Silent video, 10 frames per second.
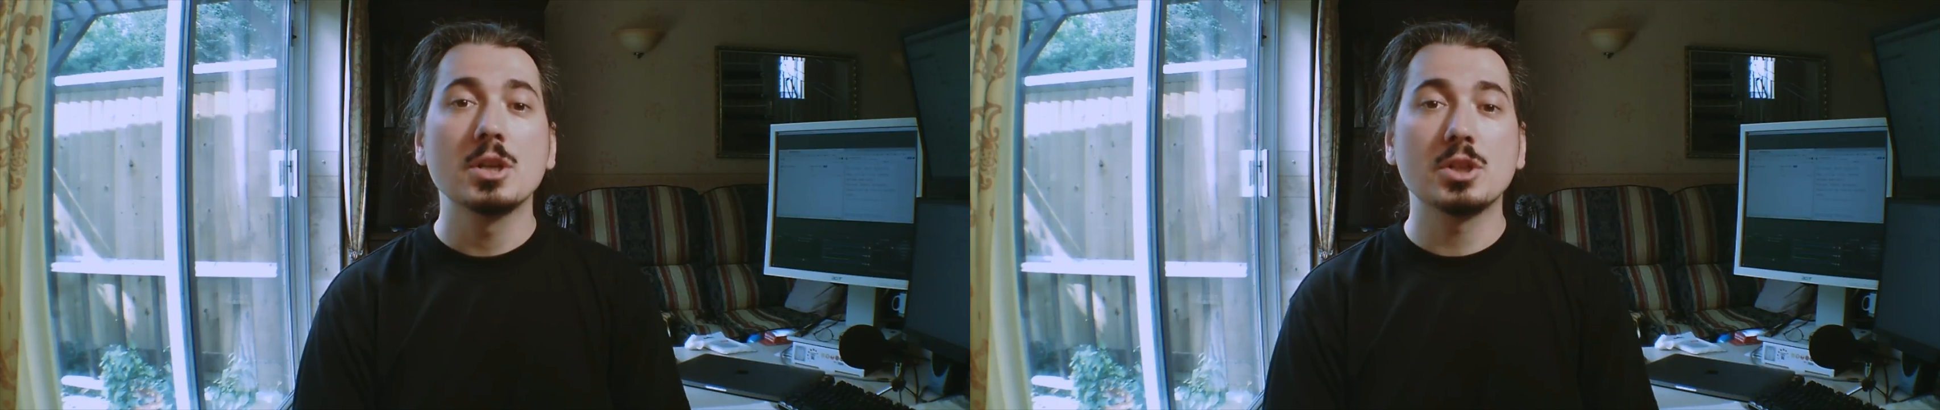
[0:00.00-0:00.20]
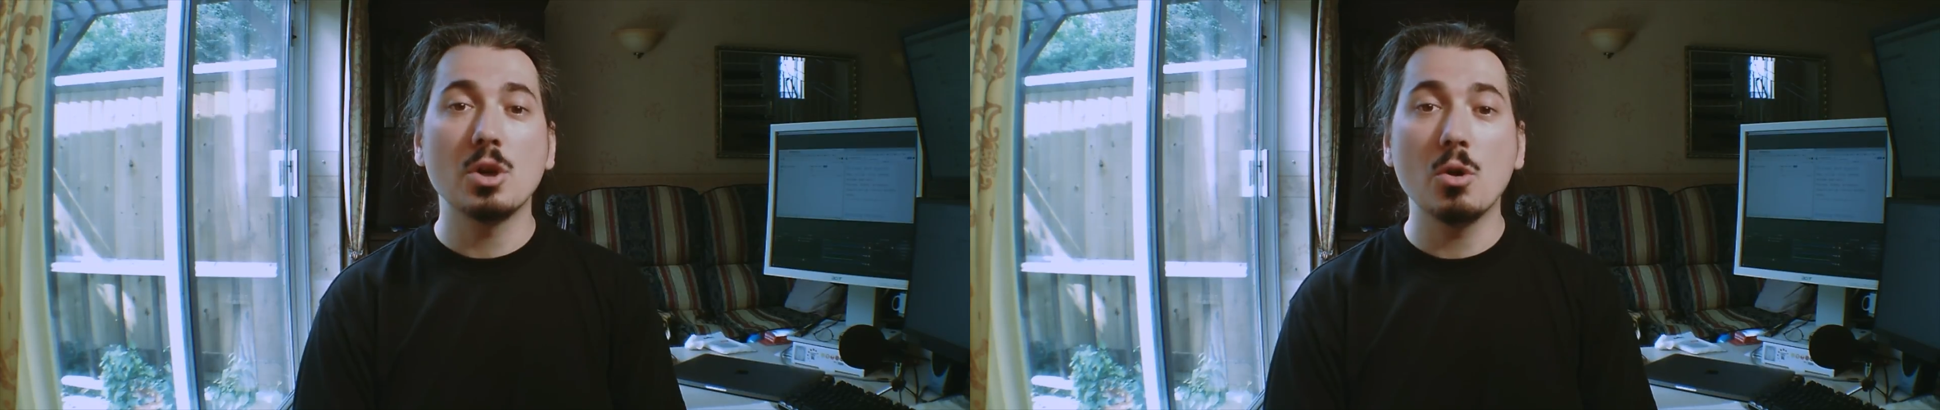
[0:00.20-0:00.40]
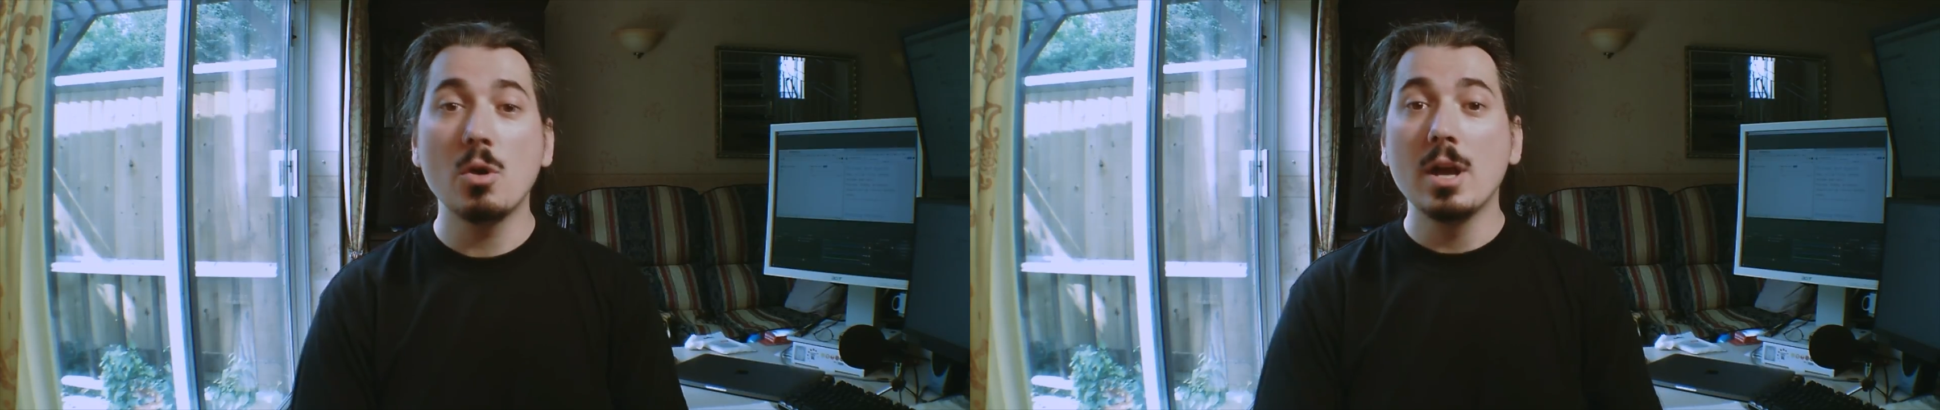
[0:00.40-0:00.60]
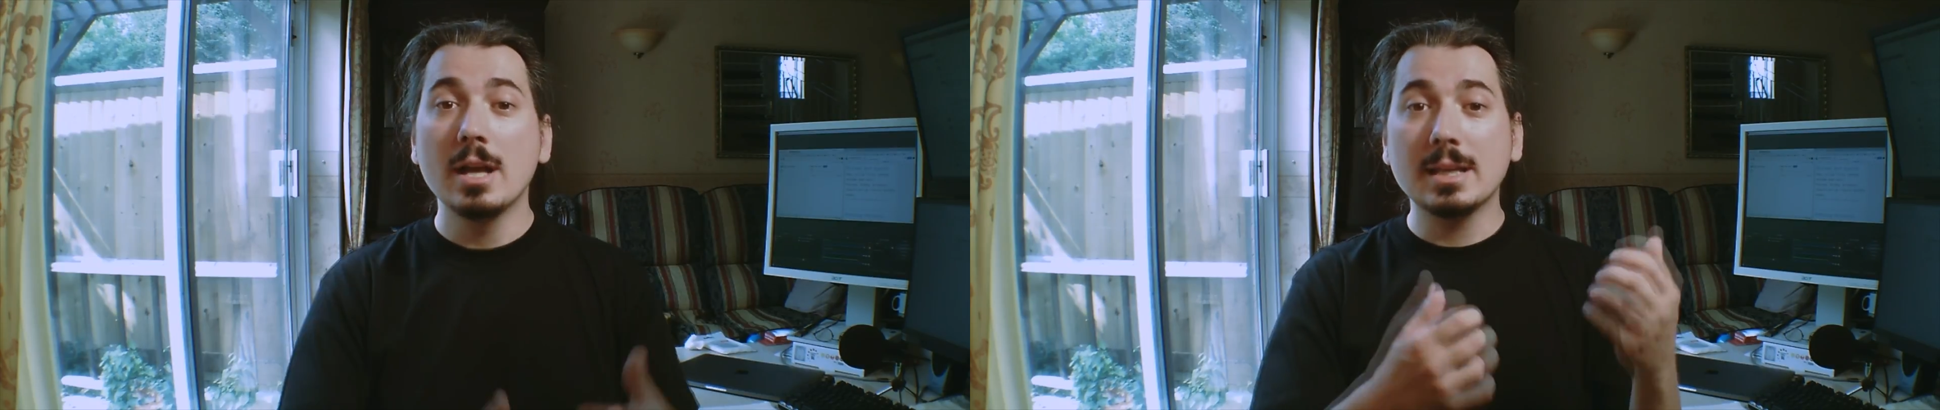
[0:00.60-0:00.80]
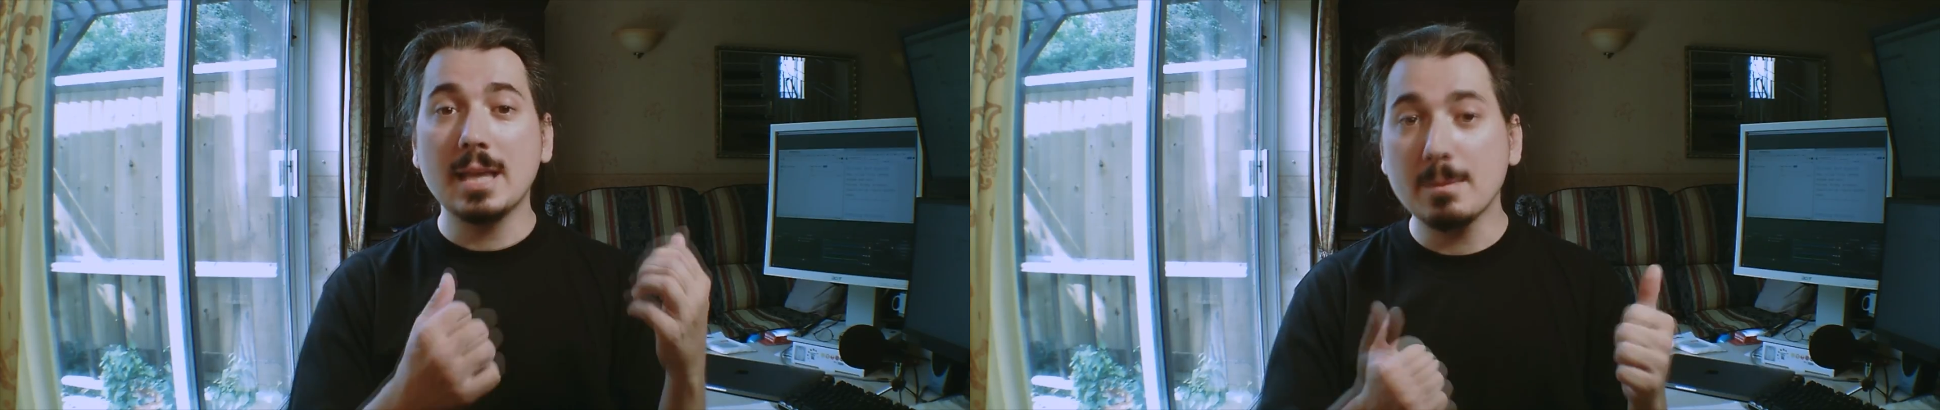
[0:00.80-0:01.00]
so
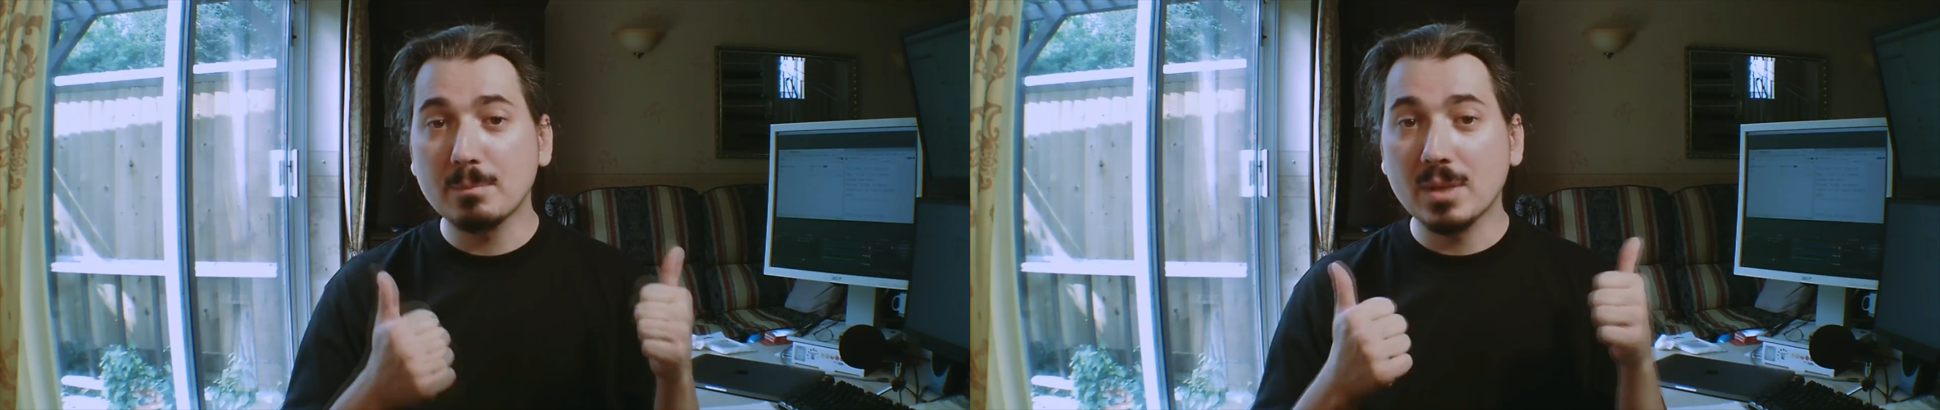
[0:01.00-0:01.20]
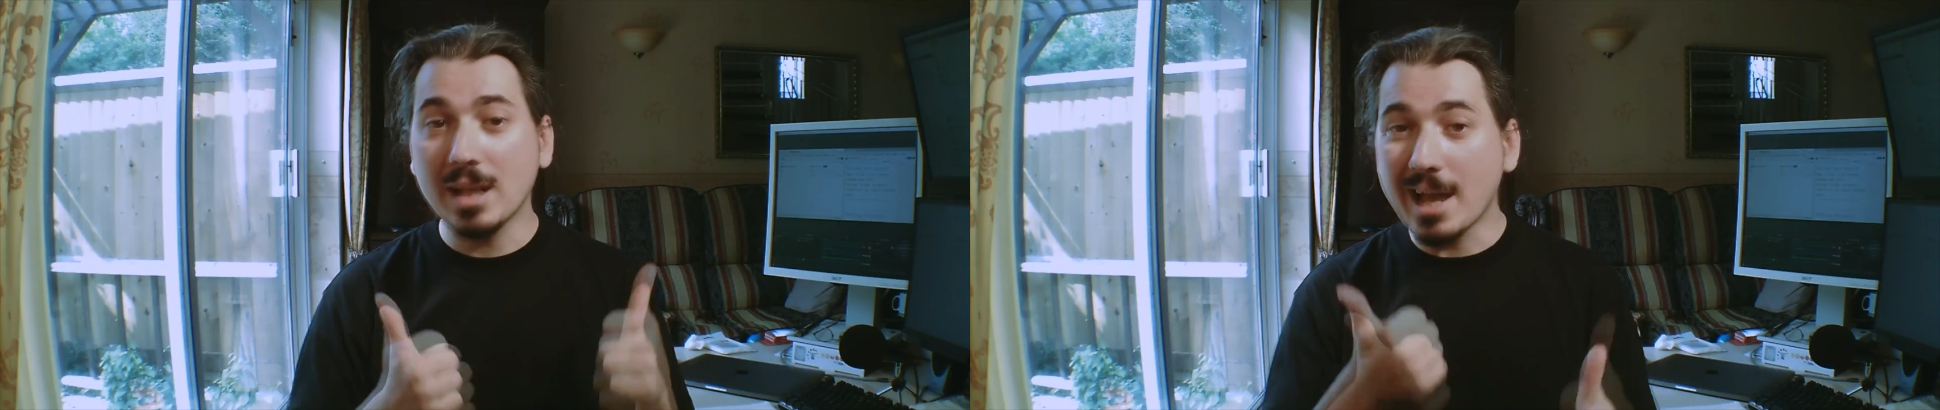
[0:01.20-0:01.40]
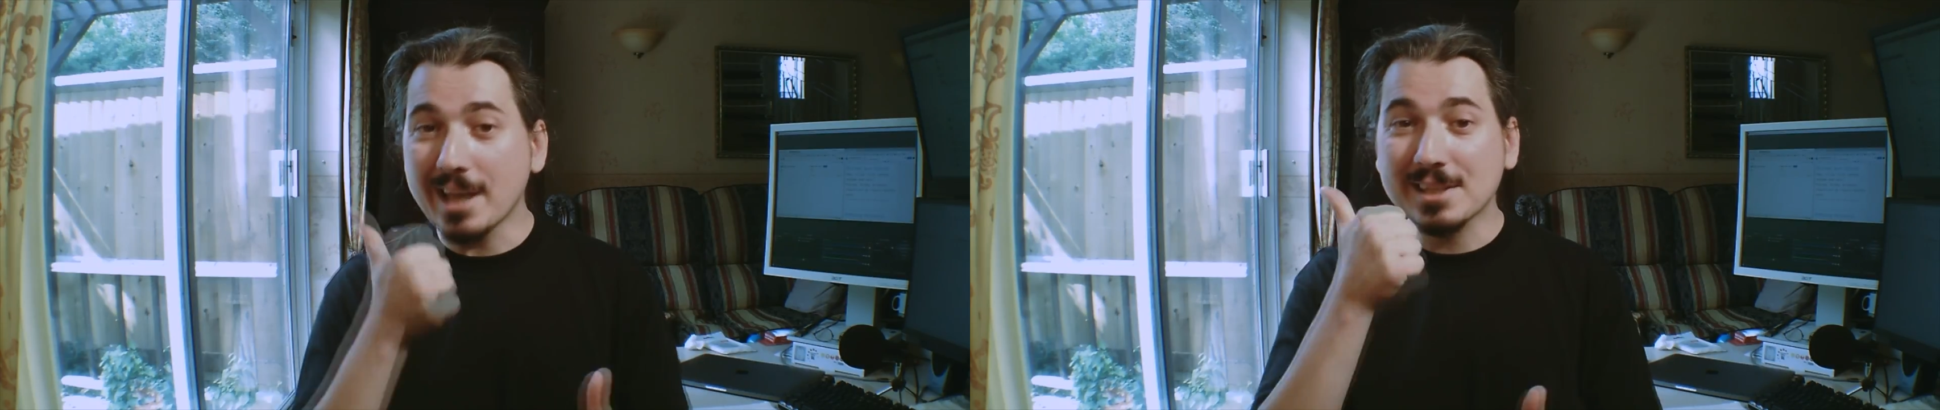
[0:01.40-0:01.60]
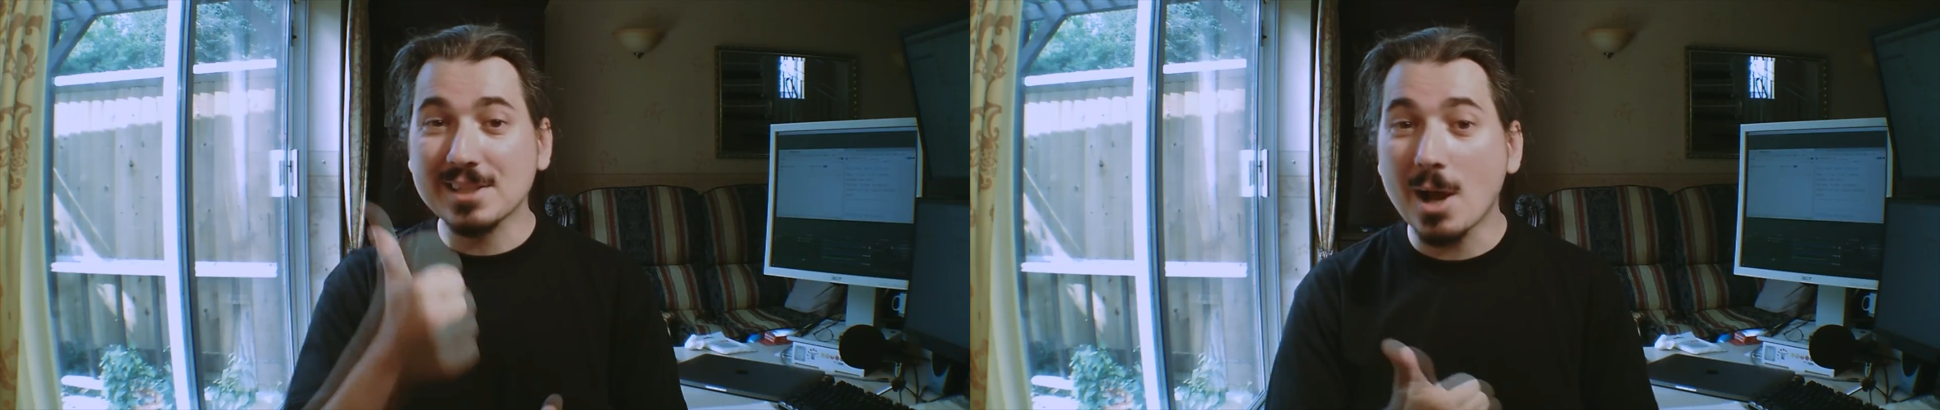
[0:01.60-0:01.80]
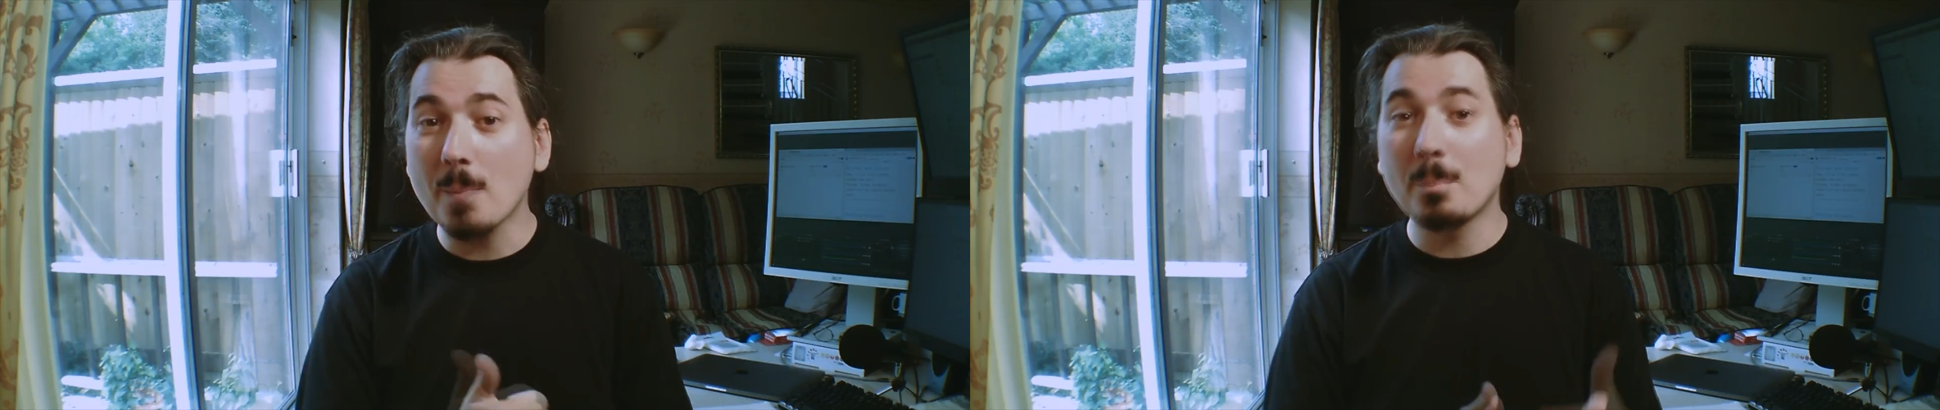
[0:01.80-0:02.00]
keep the
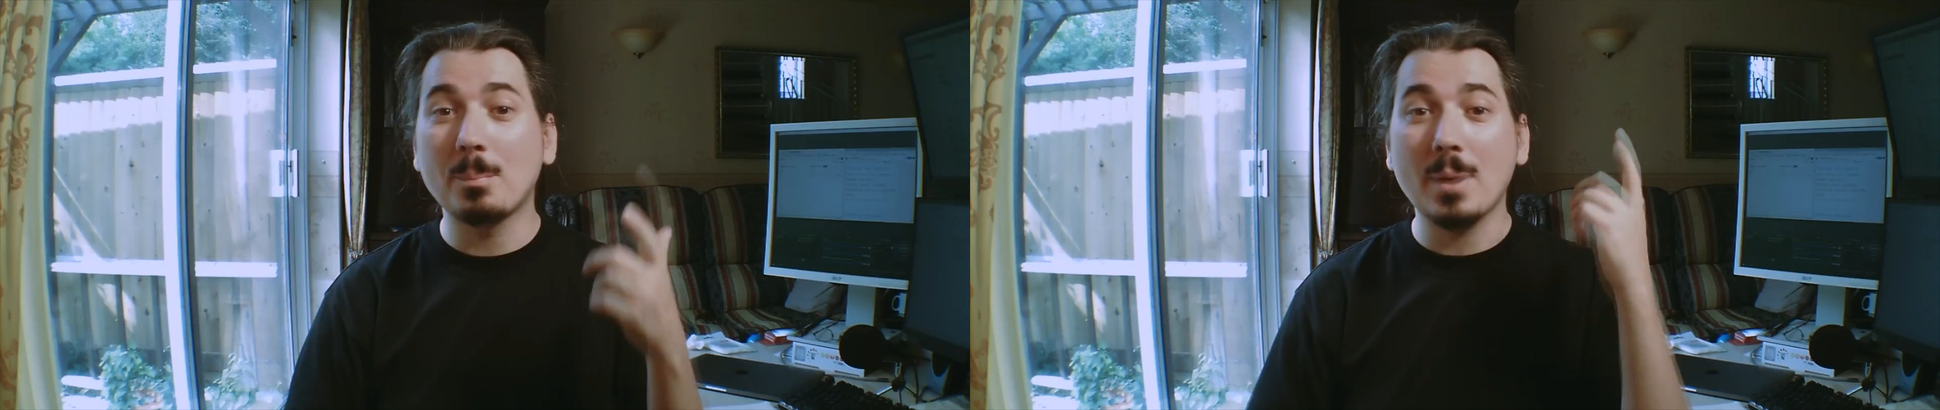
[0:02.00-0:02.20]
likes up